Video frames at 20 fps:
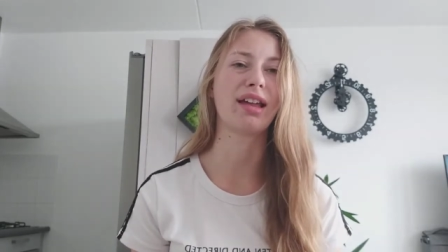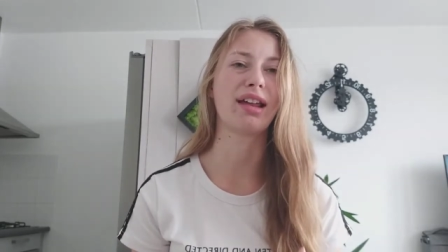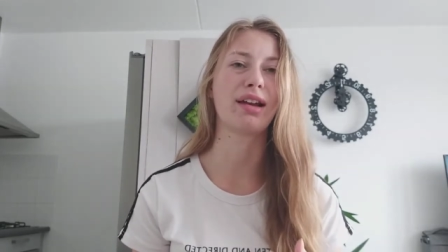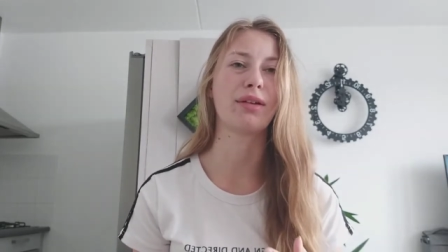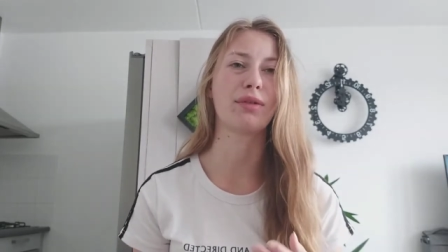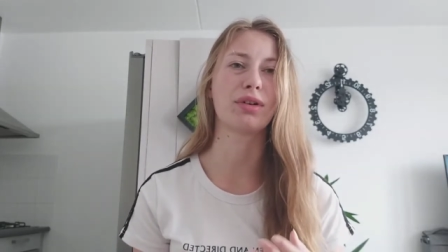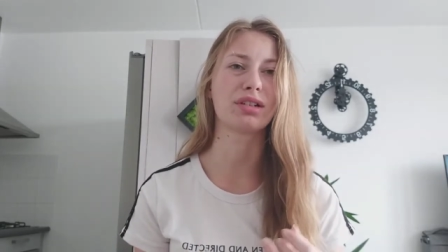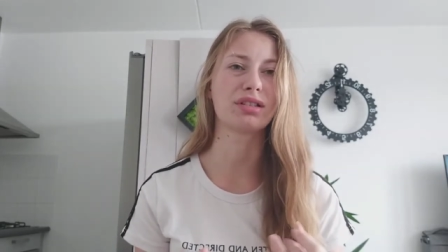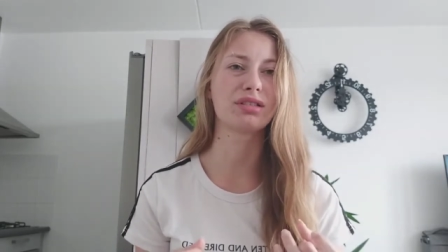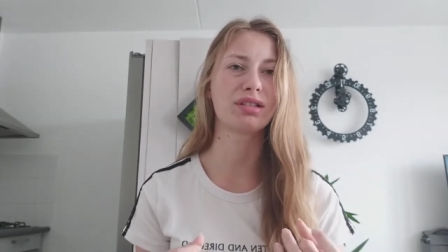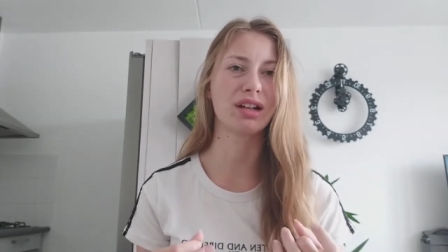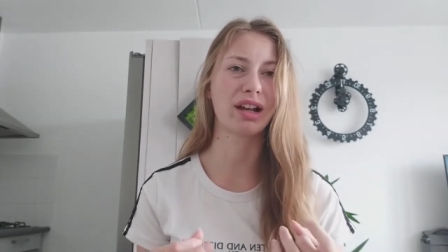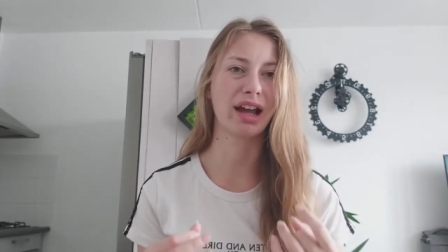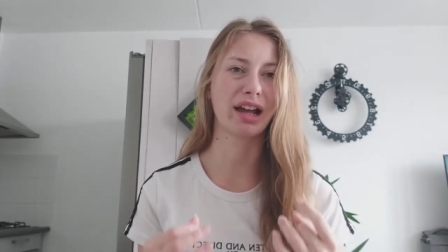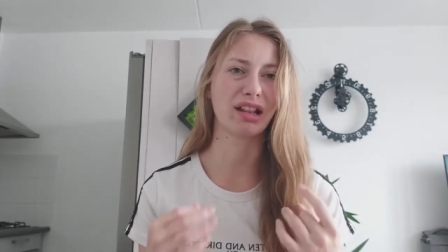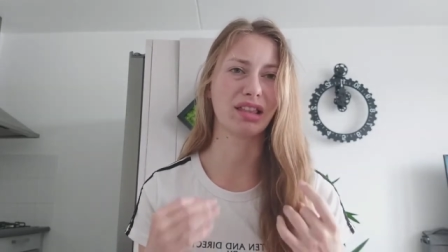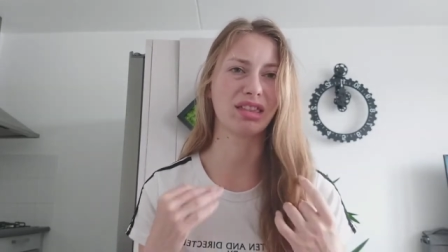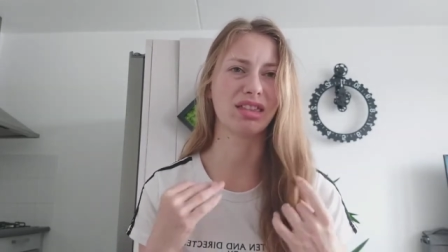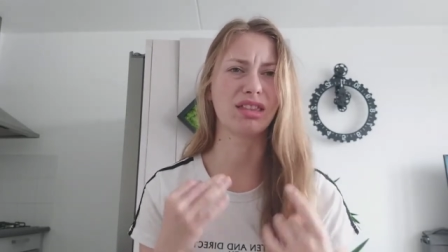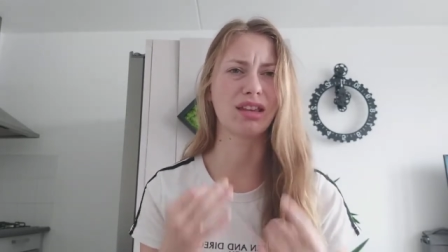and I was
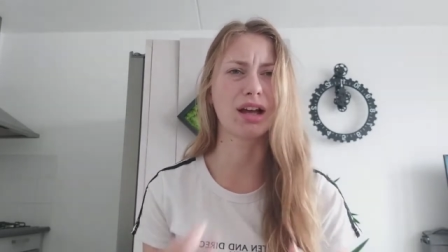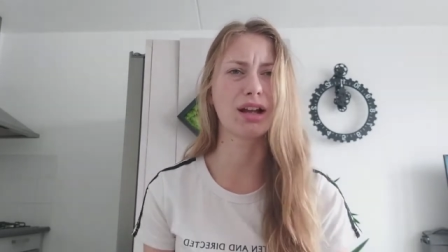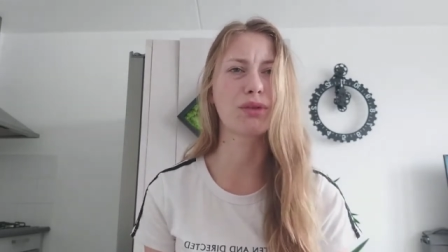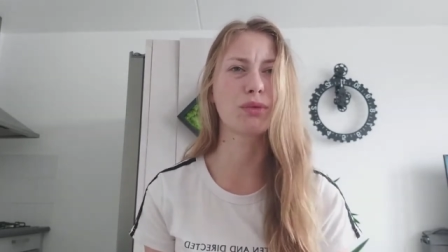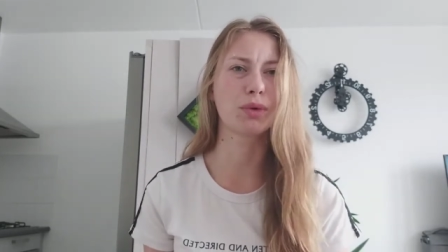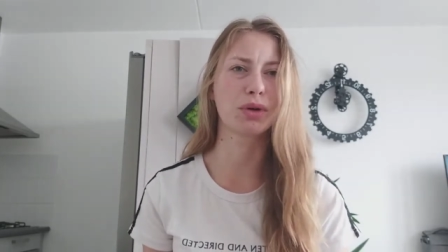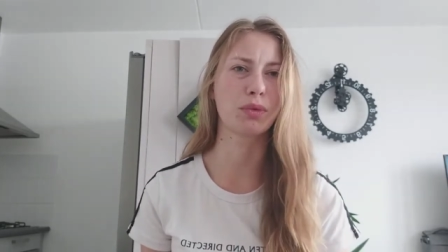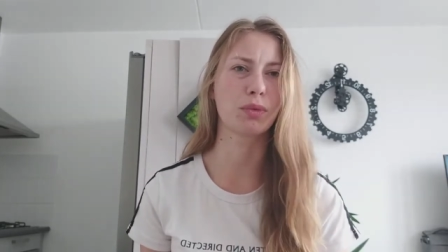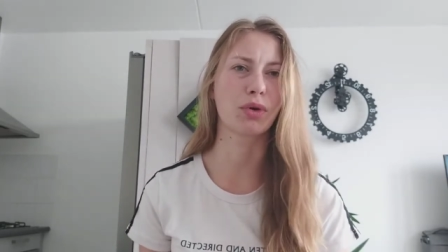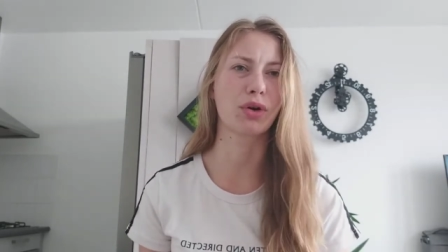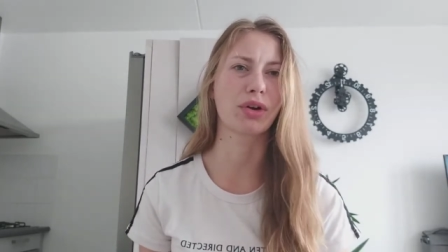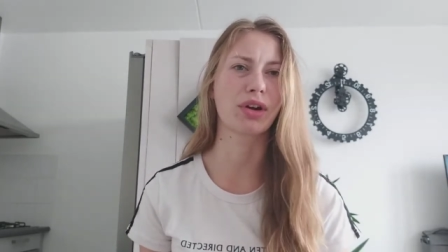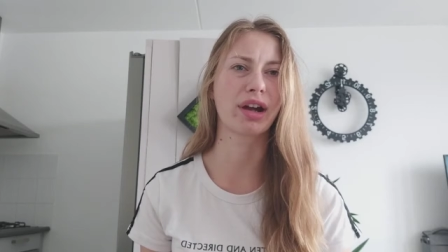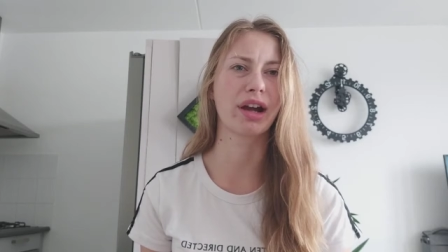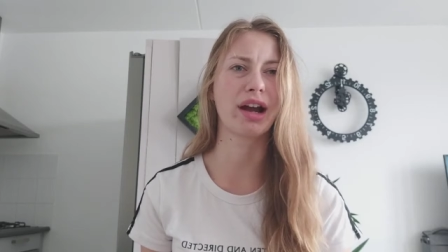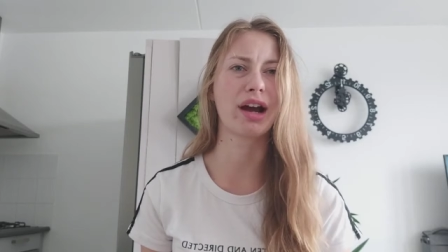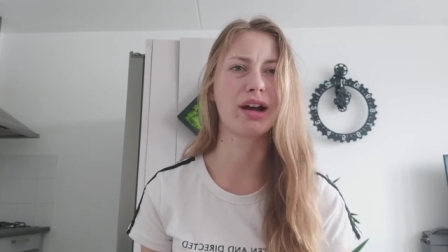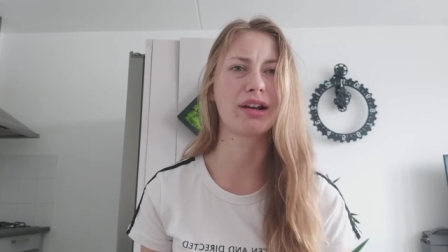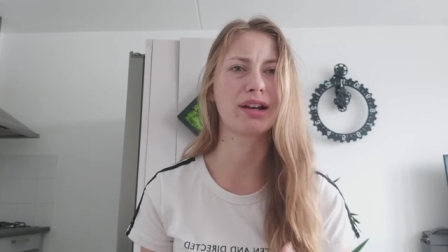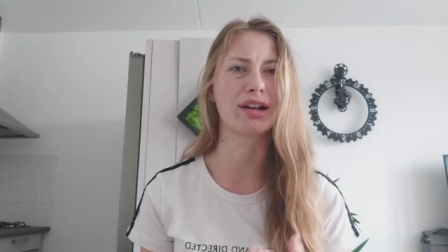like done with
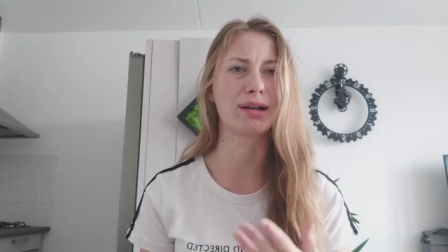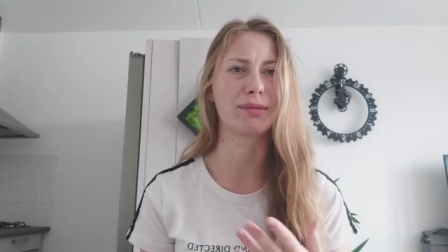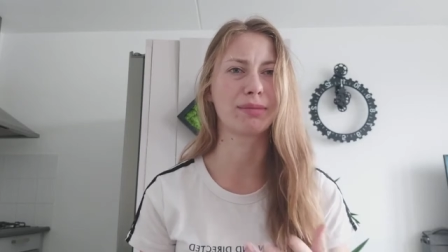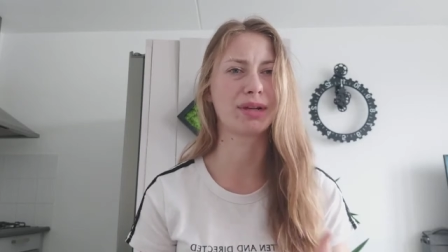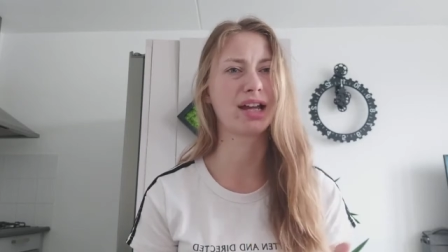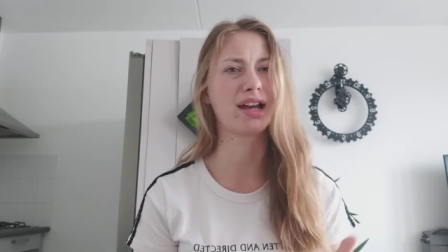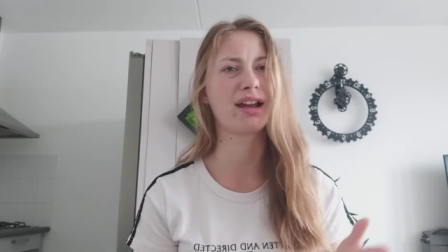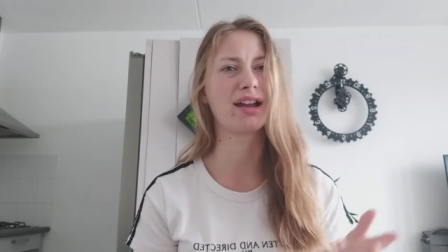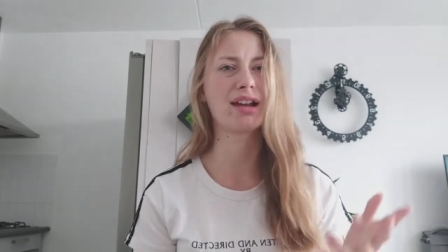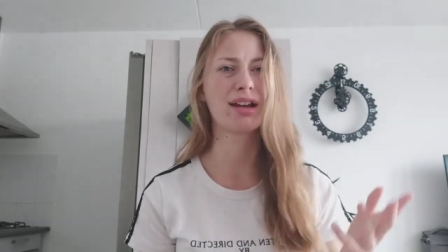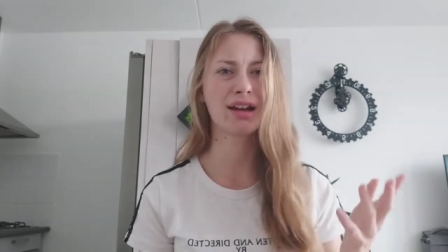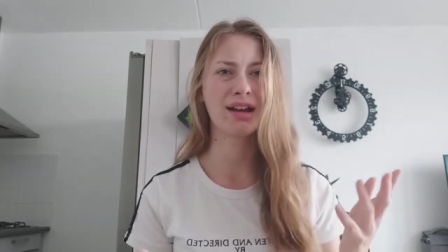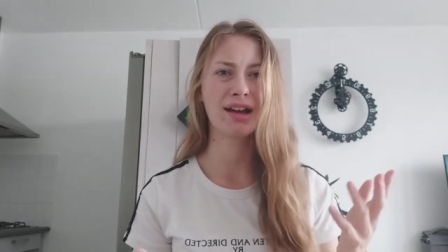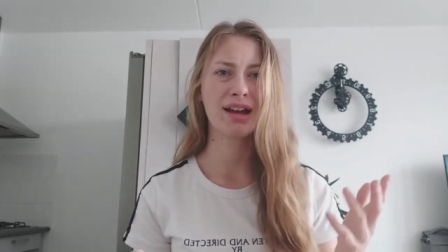working out and I'm like,